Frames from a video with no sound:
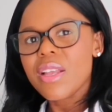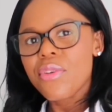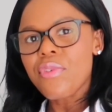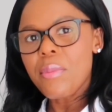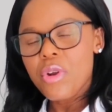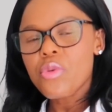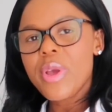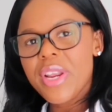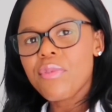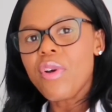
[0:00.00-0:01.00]
if I'm not
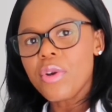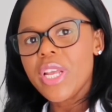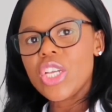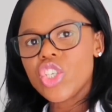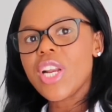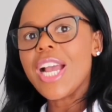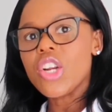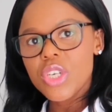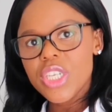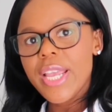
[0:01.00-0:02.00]
wearing foundation, I
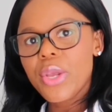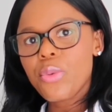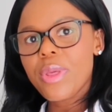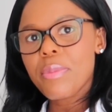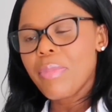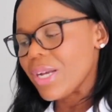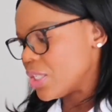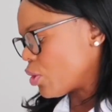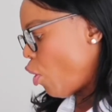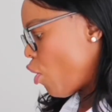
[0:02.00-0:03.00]
don't take it with,
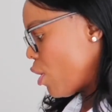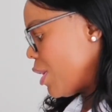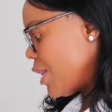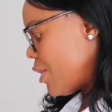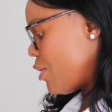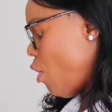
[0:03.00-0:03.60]
but all